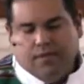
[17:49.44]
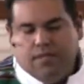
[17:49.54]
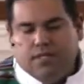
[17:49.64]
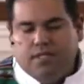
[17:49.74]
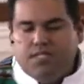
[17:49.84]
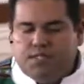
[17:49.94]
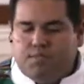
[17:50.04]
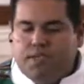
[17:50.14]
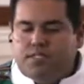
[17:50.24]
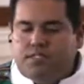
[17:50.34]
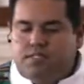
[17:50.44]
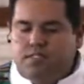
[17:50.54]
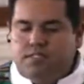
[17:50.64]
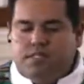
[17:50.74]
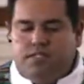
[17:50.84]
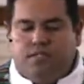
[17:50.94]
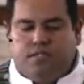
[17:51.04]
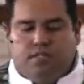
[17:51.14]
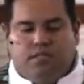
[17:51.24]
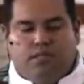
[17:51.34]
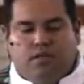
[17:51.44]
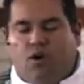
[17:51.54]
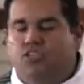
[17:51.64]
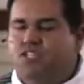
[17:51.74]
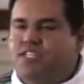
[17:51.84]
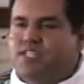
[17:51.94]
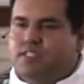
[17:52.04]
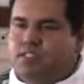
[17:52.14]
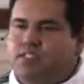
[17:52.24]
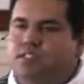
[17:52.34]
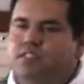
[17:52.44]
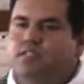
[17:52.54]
These spaces are seats